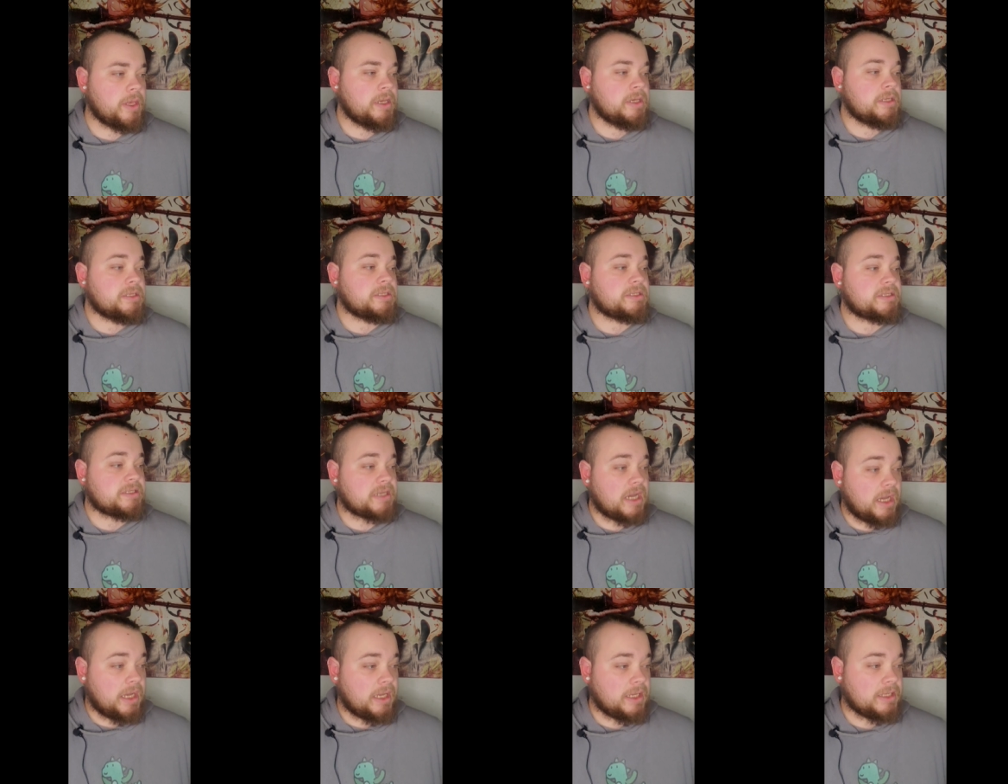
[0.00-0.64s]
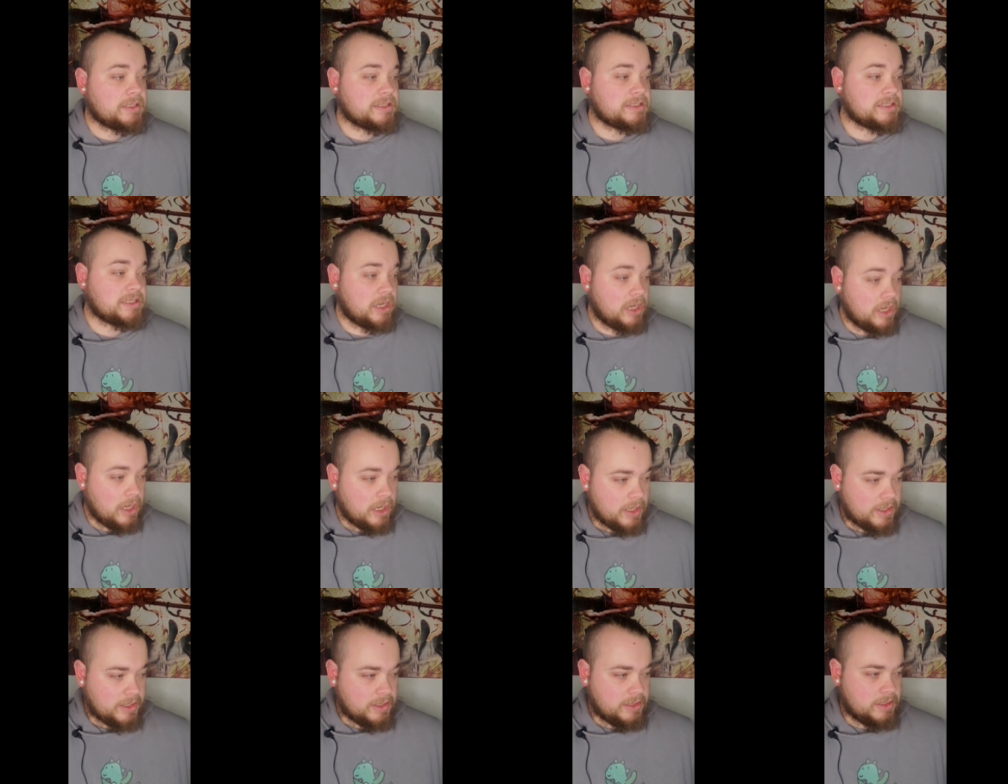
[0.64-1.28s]
Sans
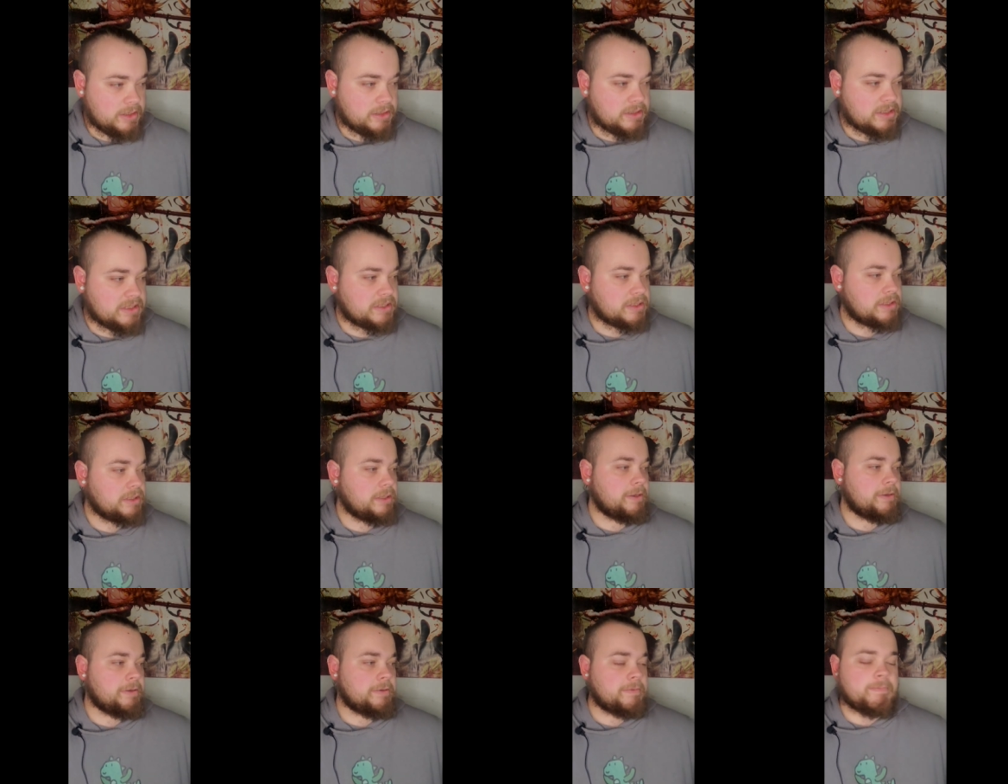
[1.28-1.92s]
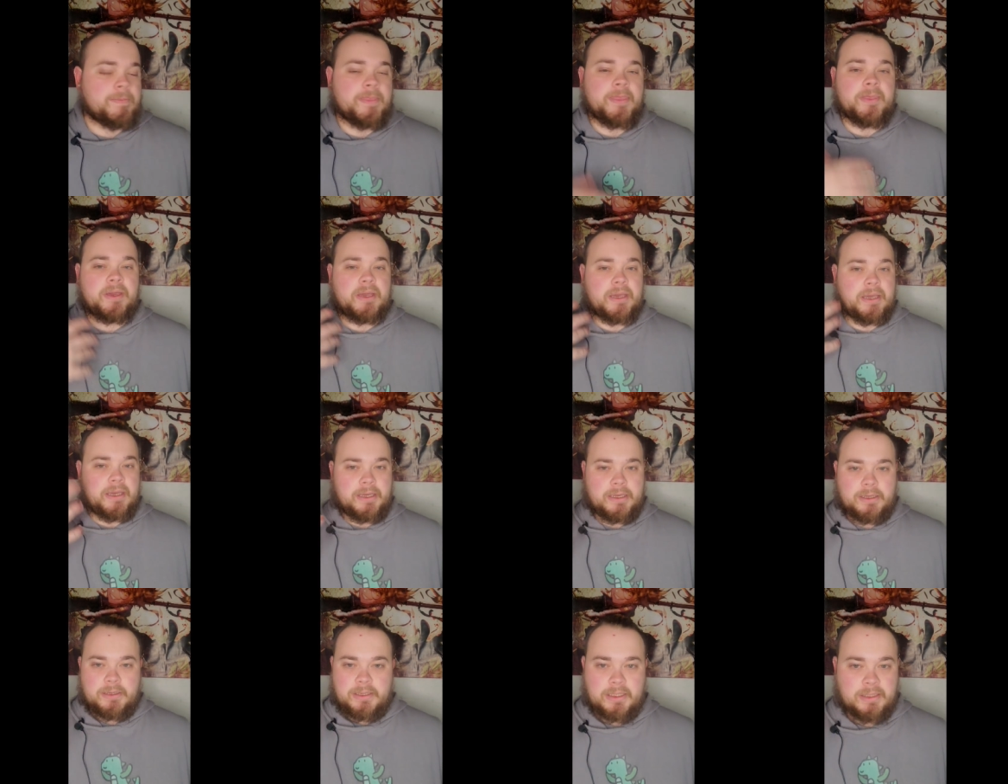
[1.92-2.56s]
audience.
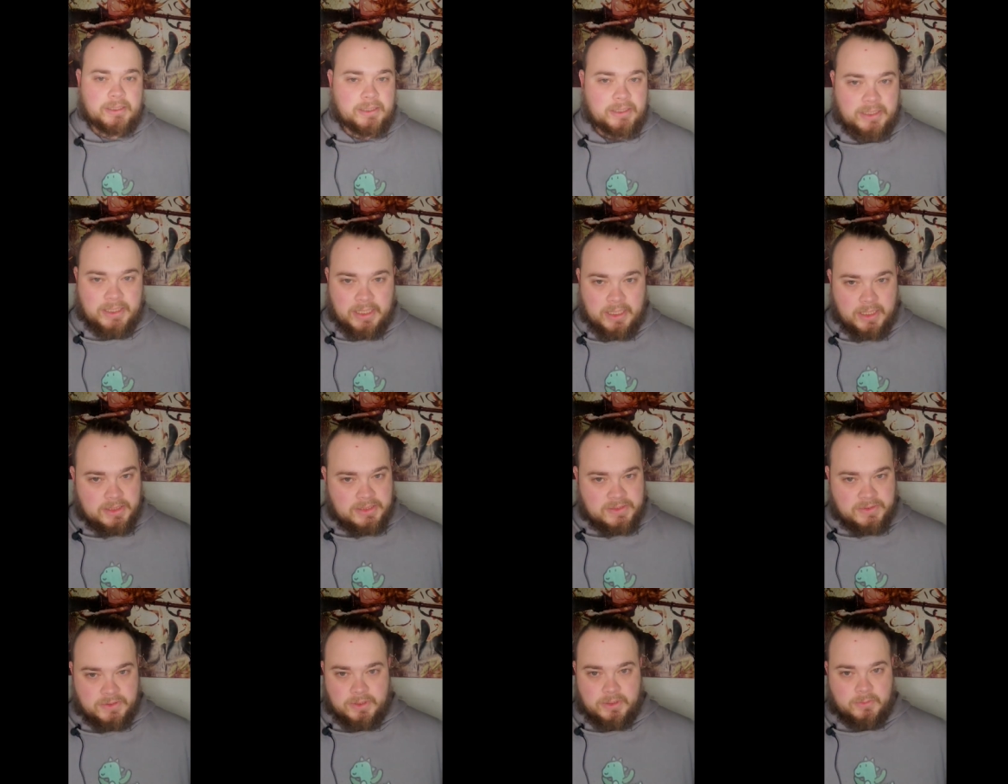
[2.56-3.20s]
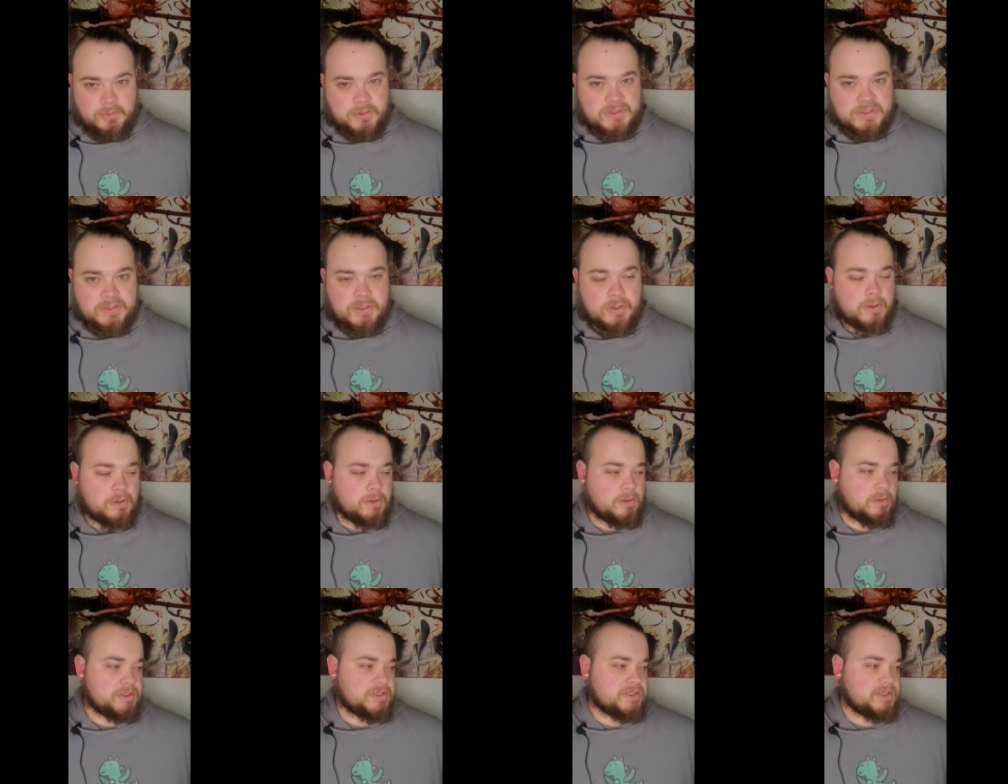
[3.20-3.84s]
And then they canceled their music
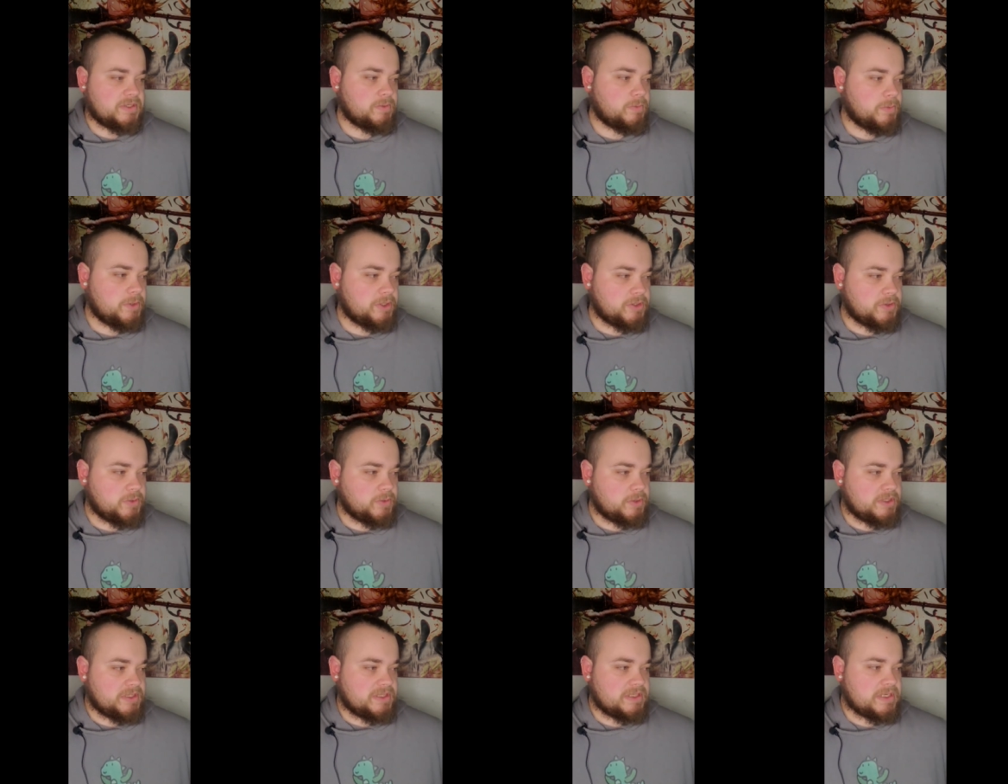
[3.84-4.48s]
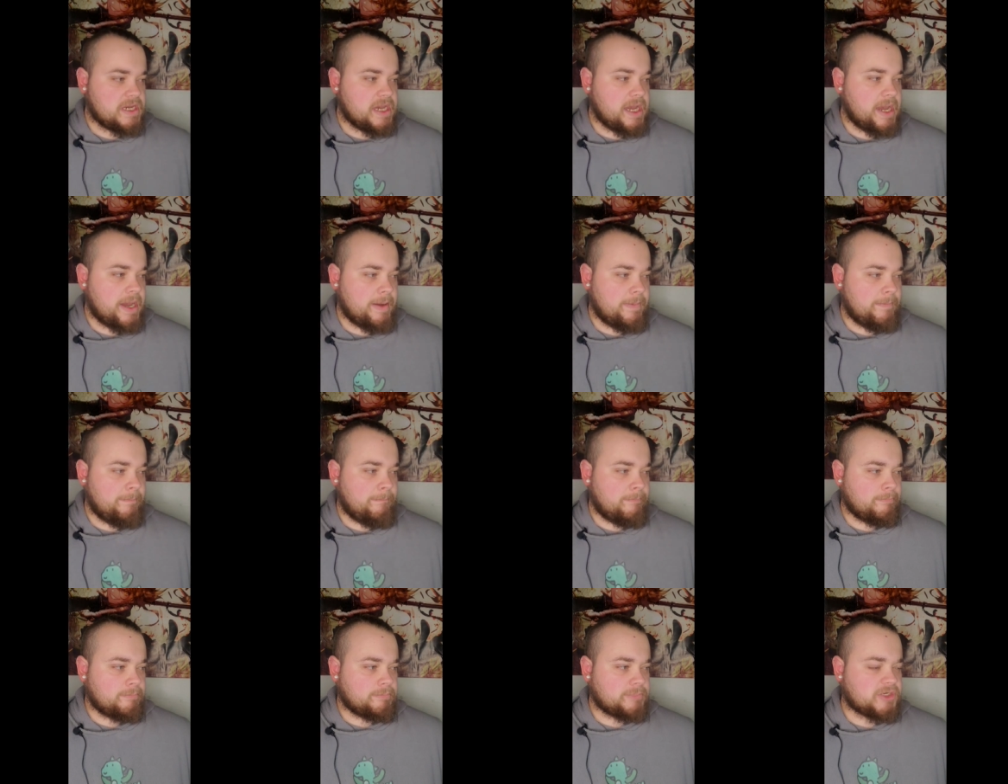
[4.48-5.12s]
artist, which was
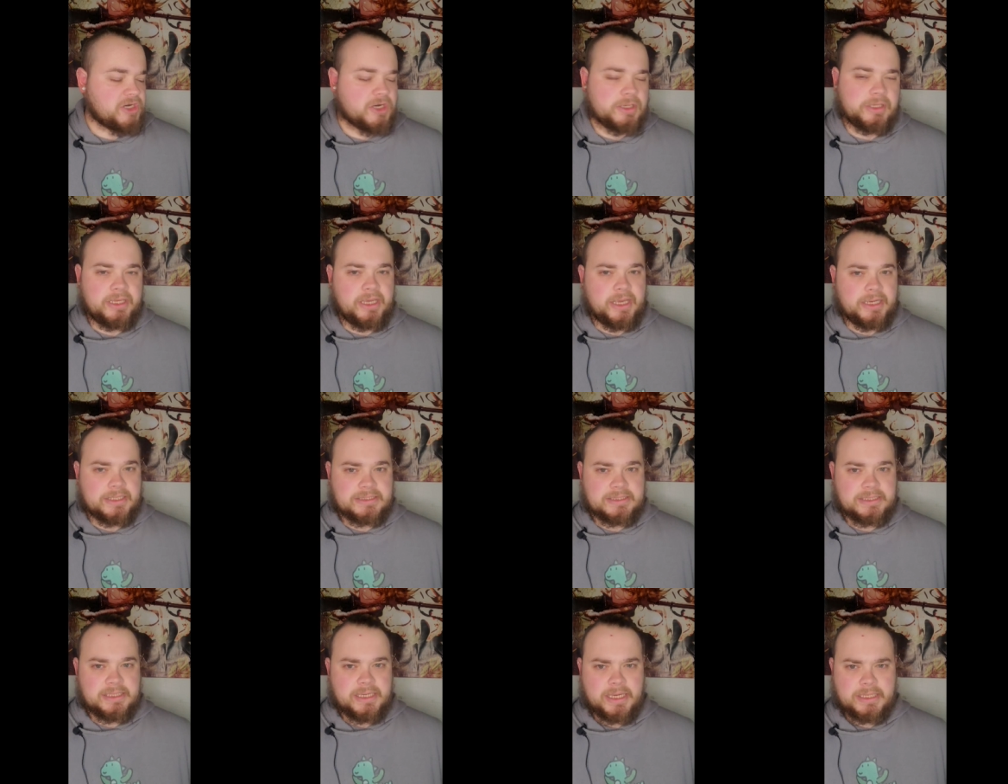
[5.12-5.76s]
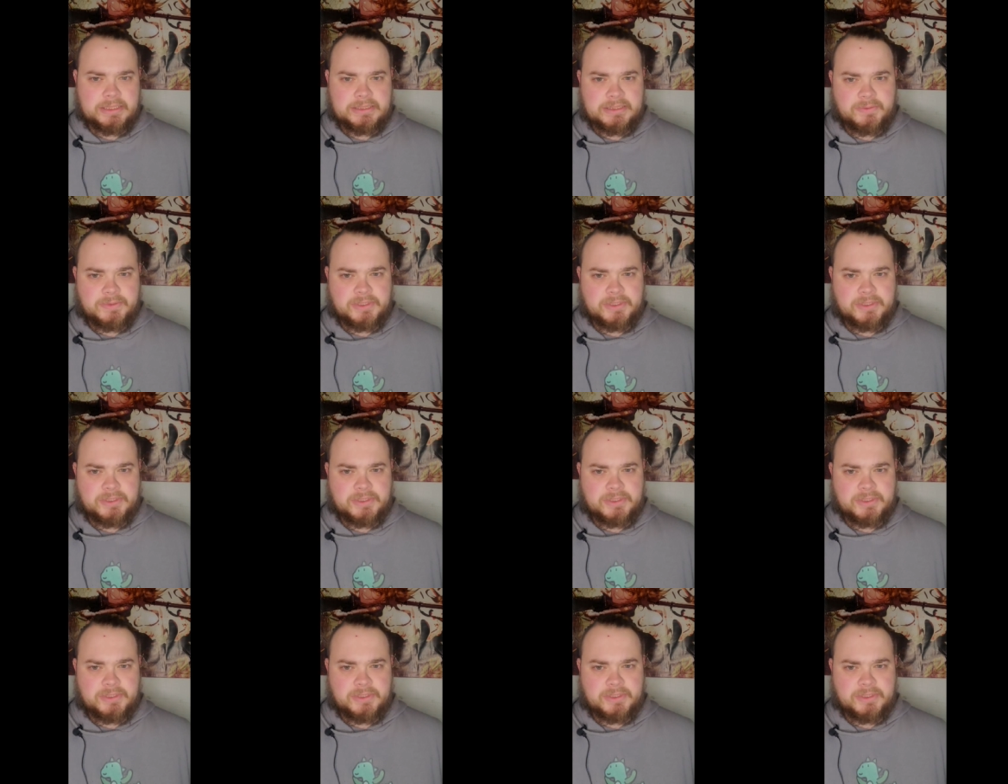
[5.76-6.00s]
Charlie XCX,